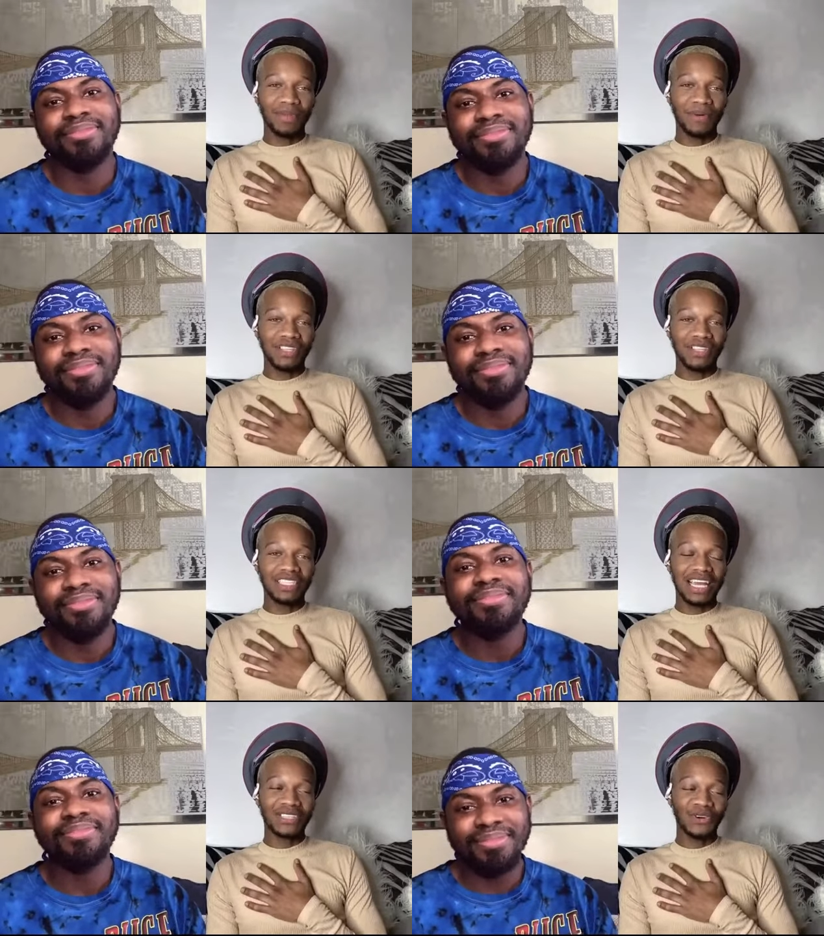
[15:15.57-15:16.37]
Speaker 1: My birthday's
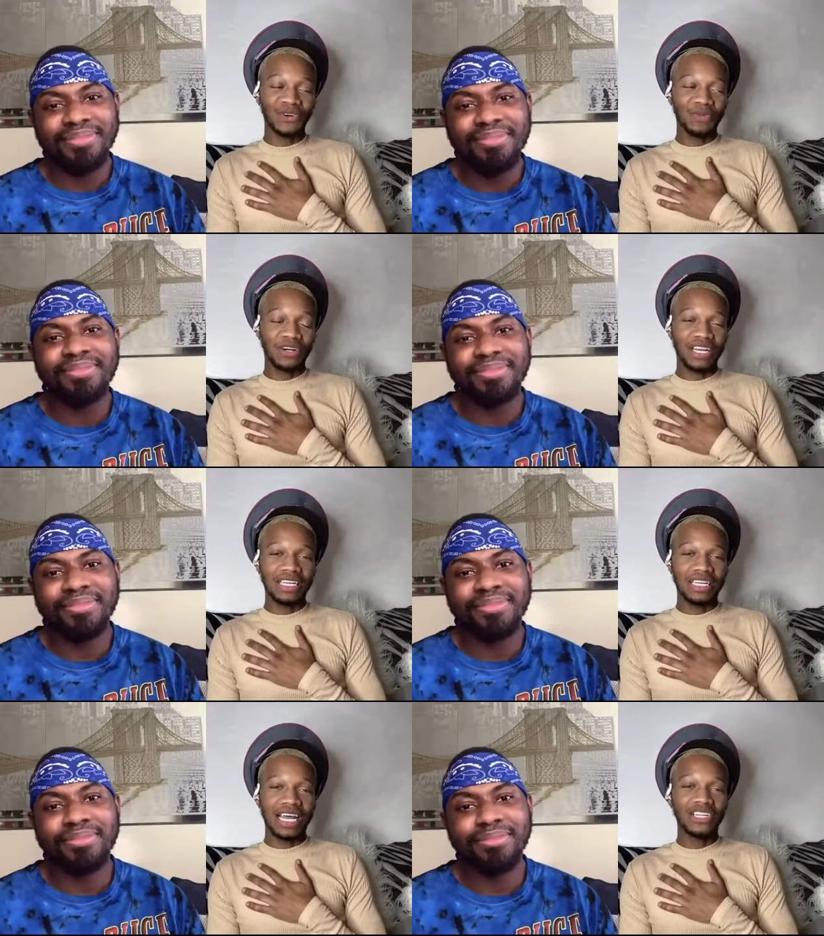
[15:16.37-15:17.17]
in October,
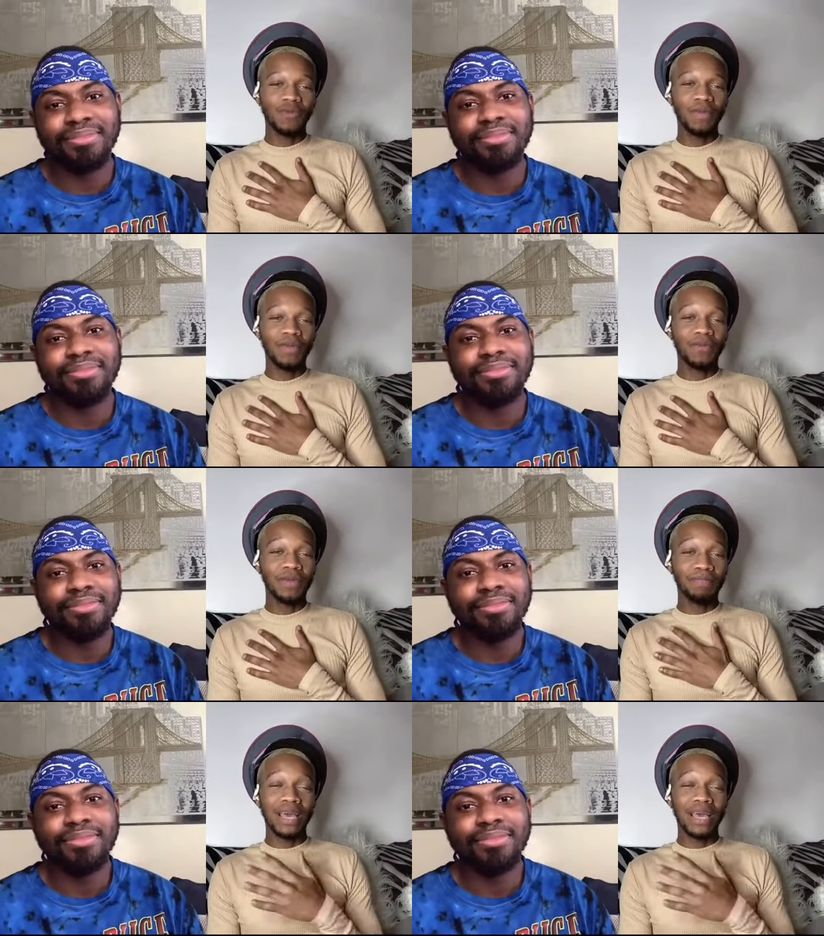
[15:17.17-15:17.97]
and I know people
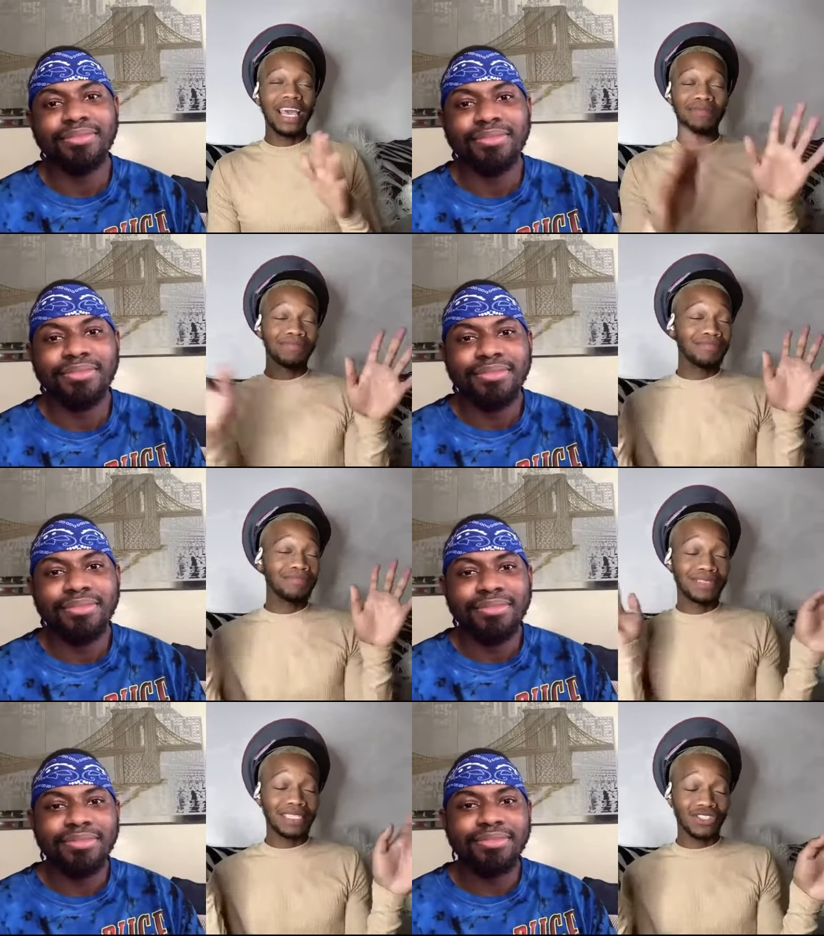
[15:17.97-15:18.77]
meet bad
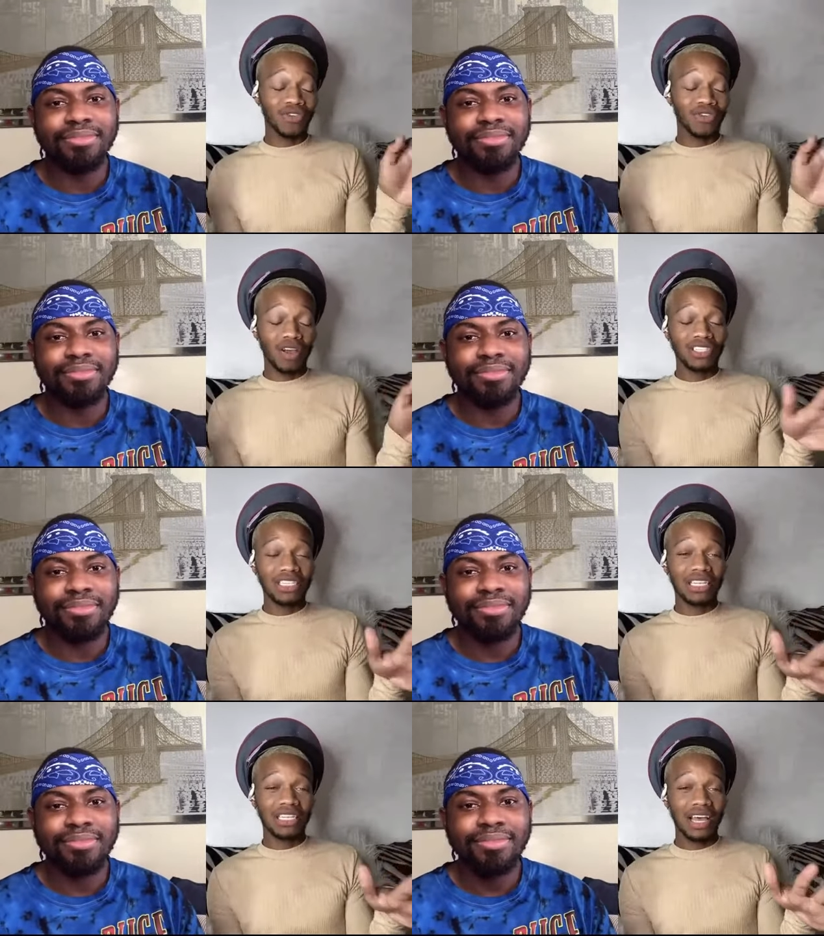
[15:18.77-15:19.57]
astrology
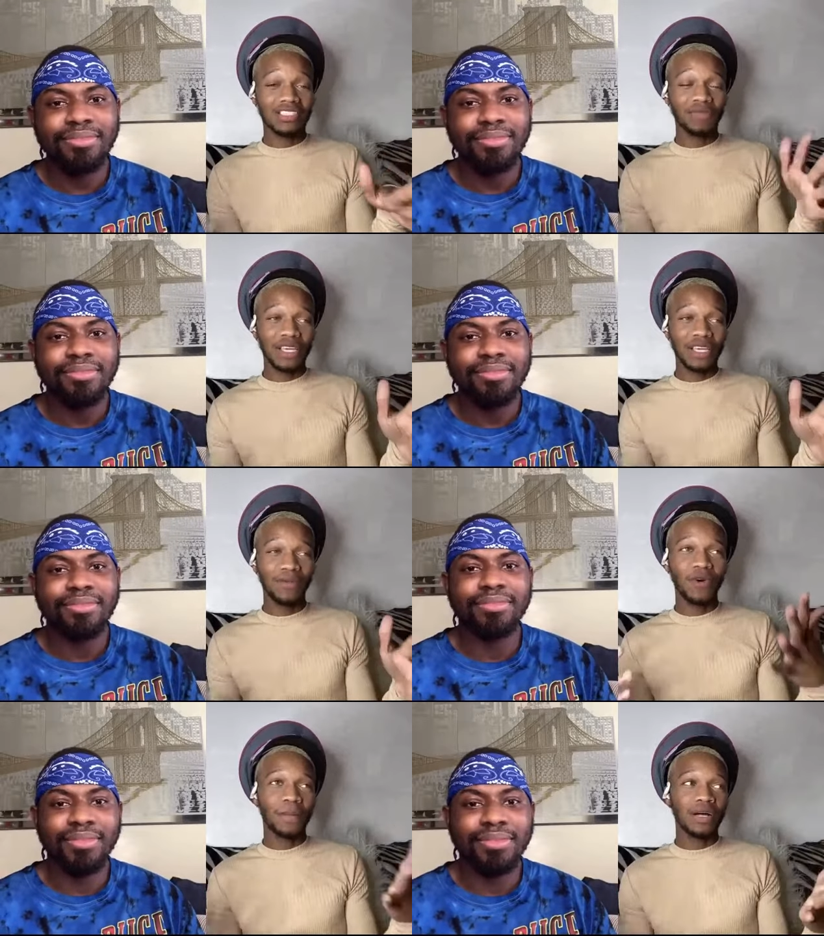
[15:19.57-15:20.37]
and signs of
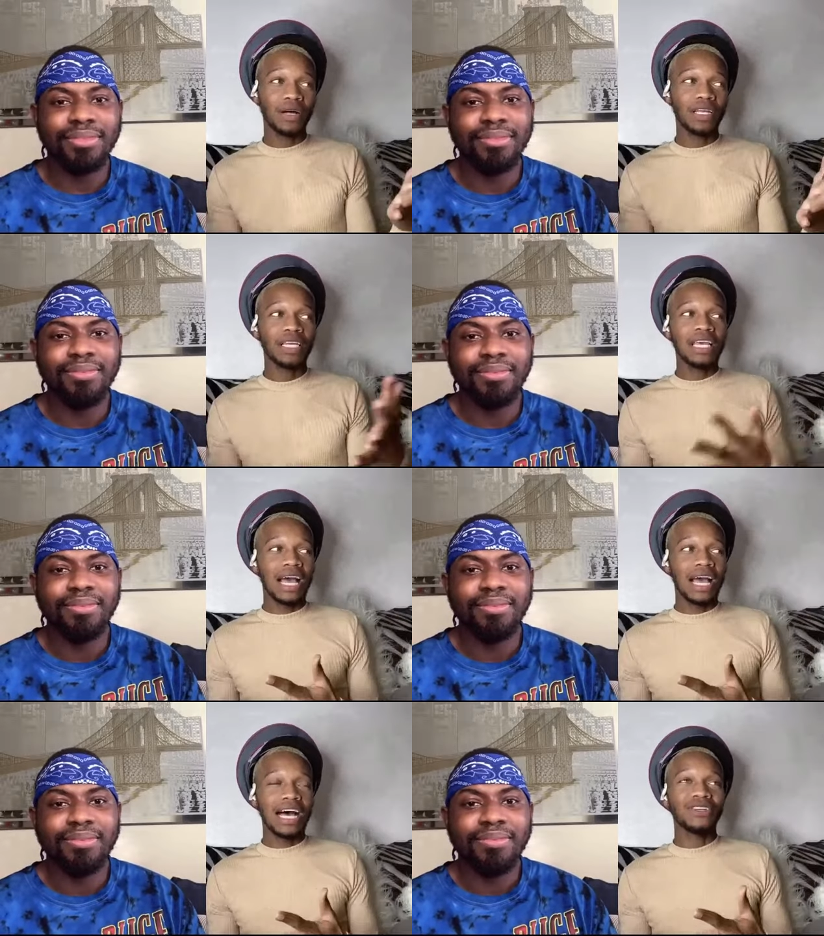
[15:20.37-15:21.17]
people, but
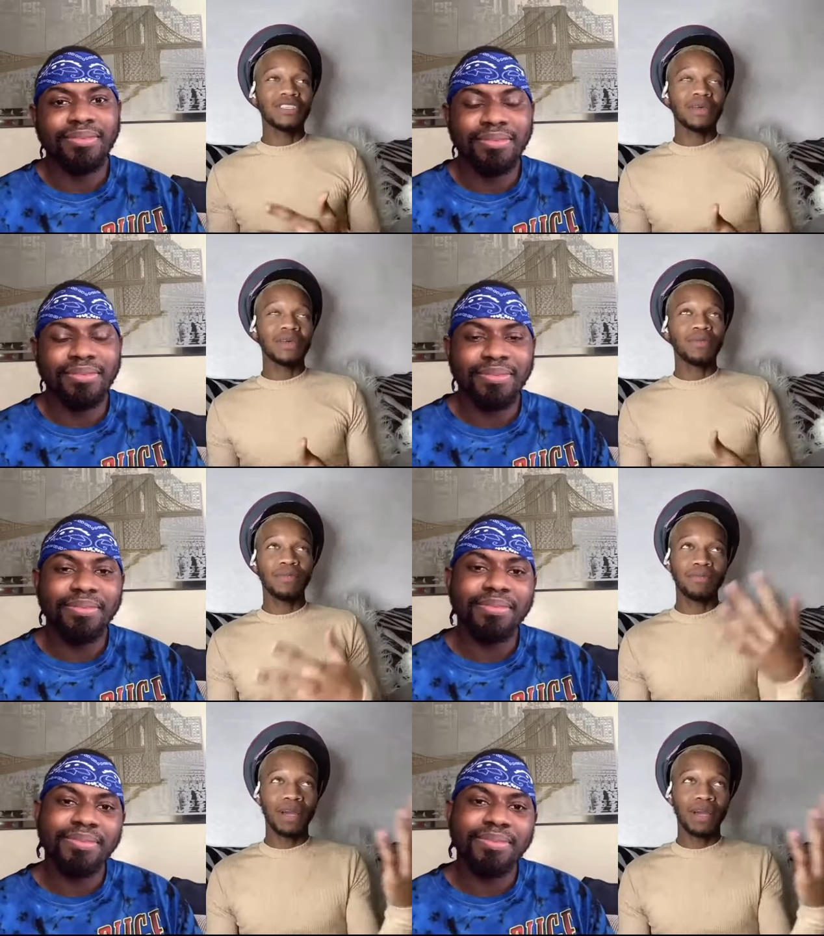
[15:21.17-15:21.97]
I know sometimes people
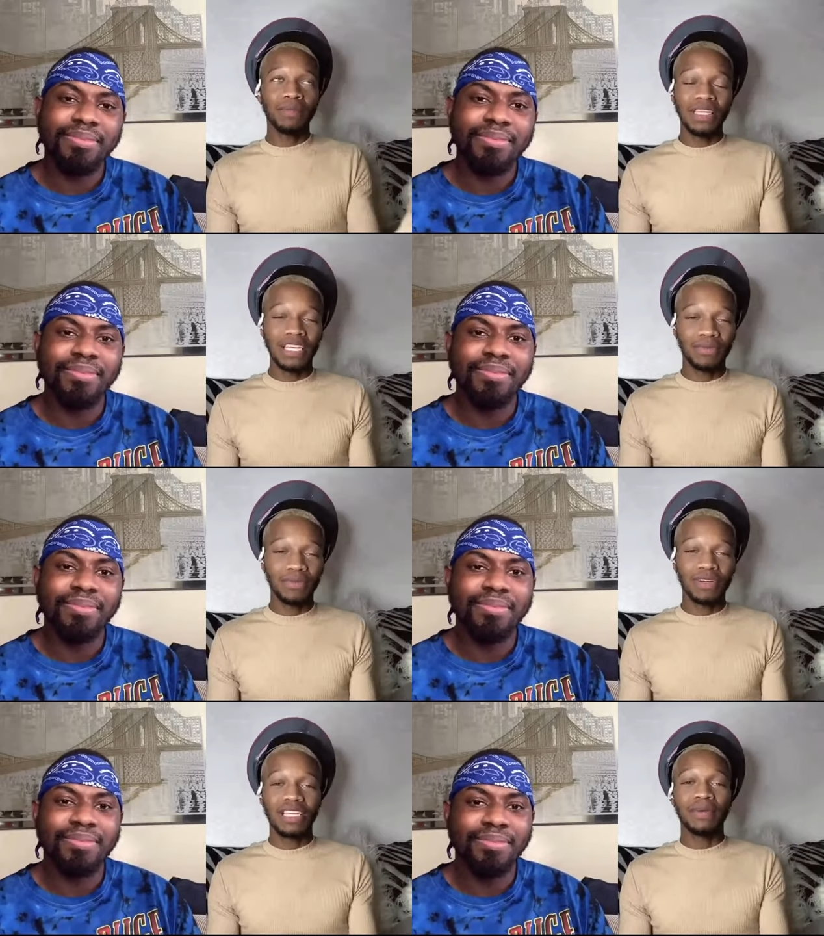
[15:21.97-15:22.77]
might, might be
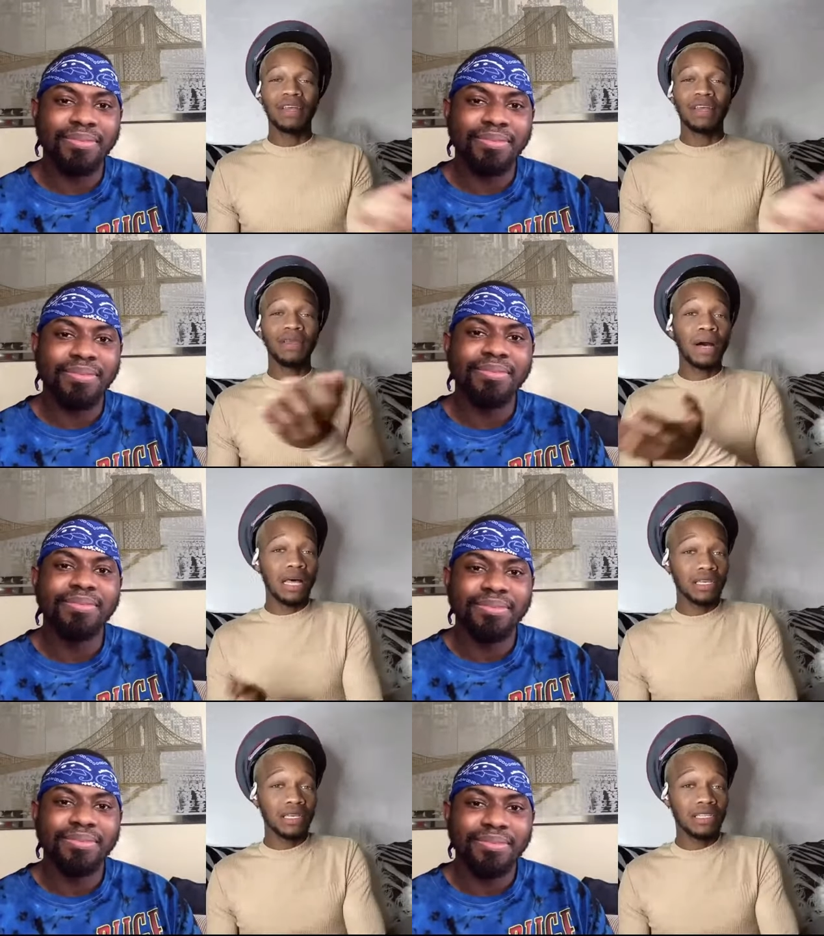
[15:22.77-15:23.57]
Libras, they might not be
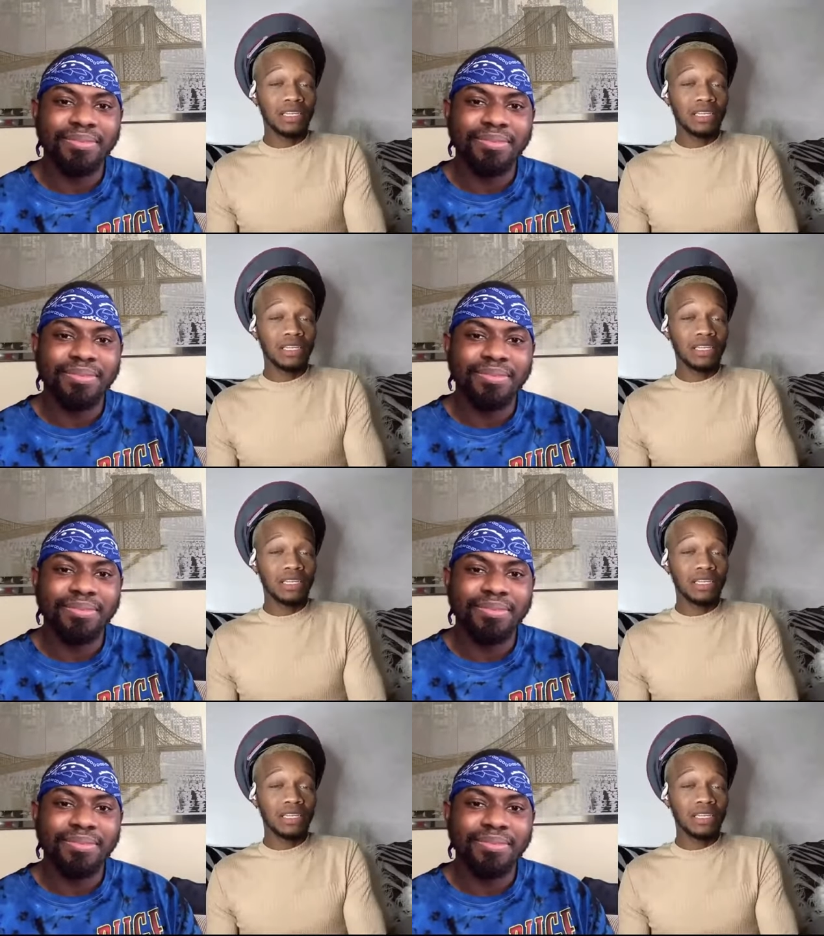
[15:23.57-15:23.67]
balanced.